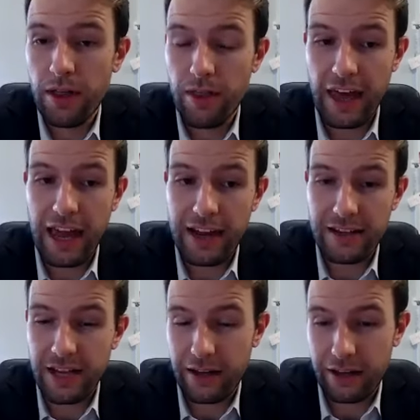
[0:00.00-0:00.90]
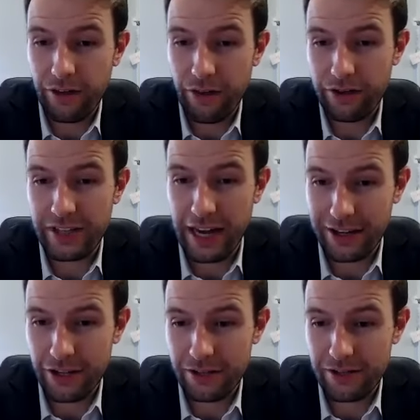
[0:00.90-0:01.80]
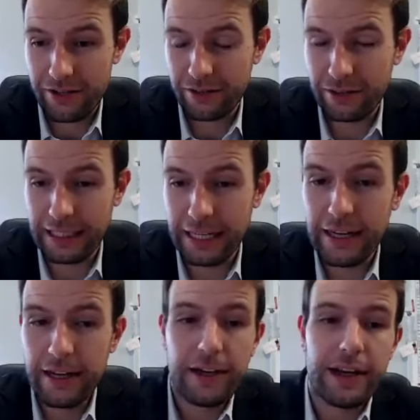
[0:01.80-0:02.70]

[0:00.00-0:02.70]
they had taken those actions. Okay.